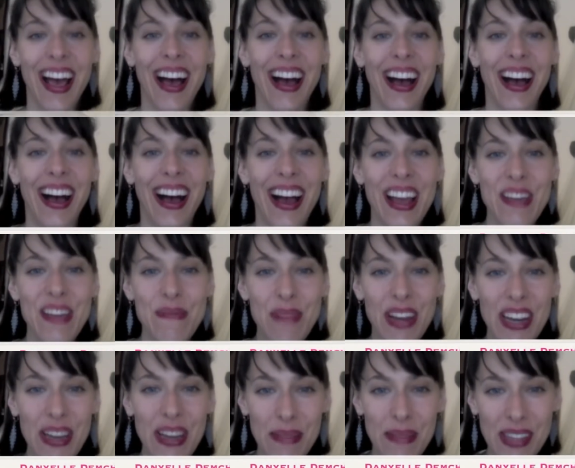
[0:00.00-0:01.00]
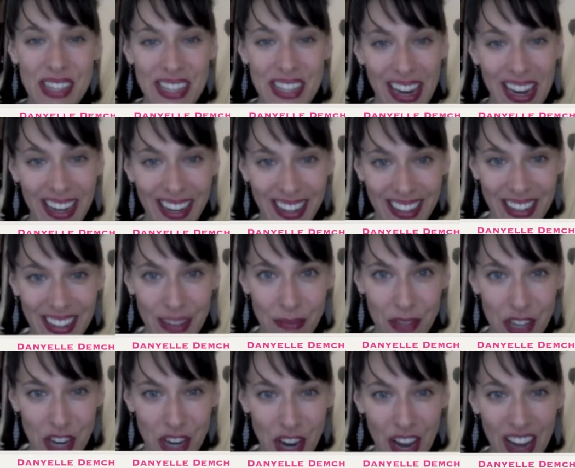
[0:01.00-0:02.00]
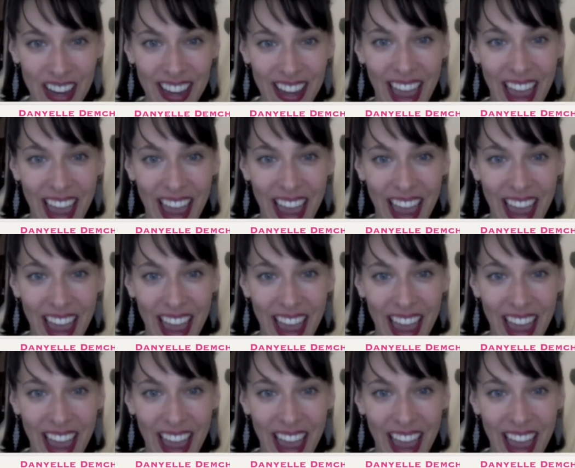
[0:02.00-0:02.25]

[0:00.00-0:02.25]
Hi, my name is Danielle Demchak,